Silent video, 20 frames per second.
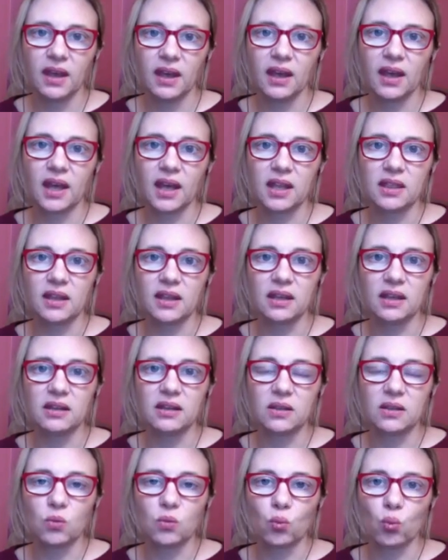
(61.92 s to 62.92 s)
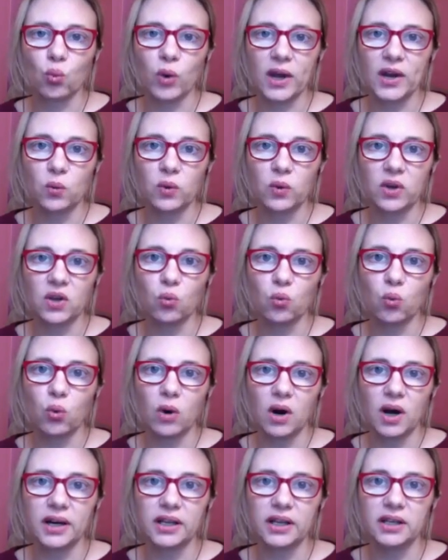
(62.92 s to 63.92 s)
and that when we
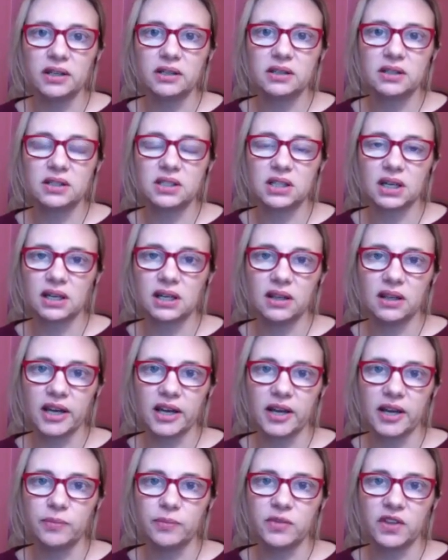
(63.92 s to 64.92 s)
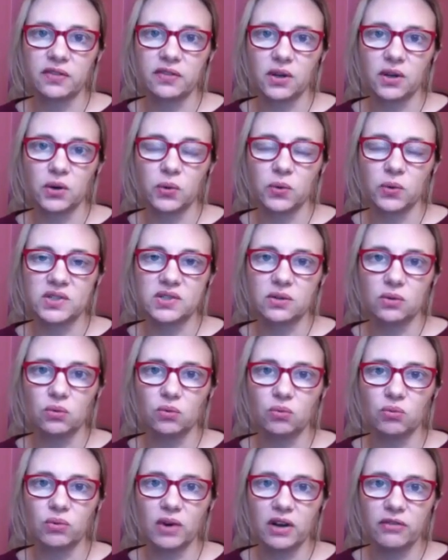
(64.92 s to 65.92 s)
wanted to claim that there was a
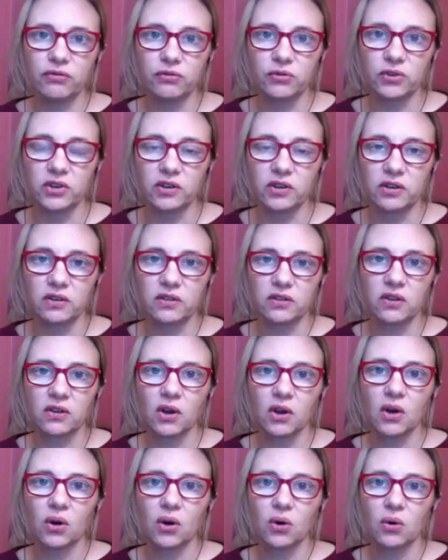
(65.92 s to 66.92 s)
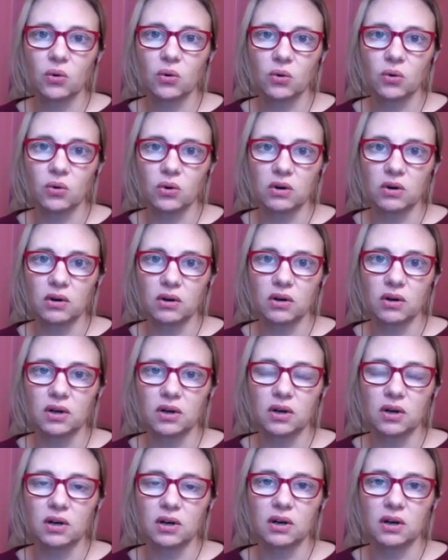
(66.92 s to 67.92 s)
referent
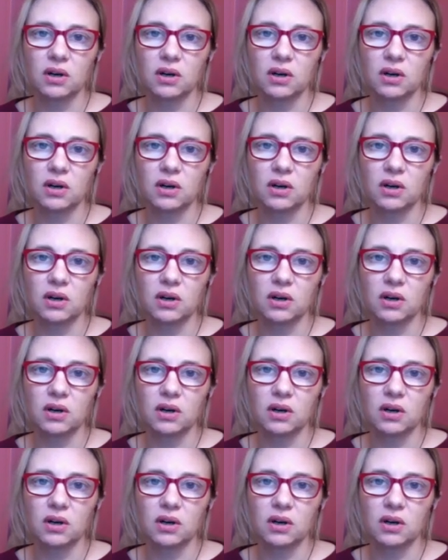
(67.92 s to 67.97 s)
or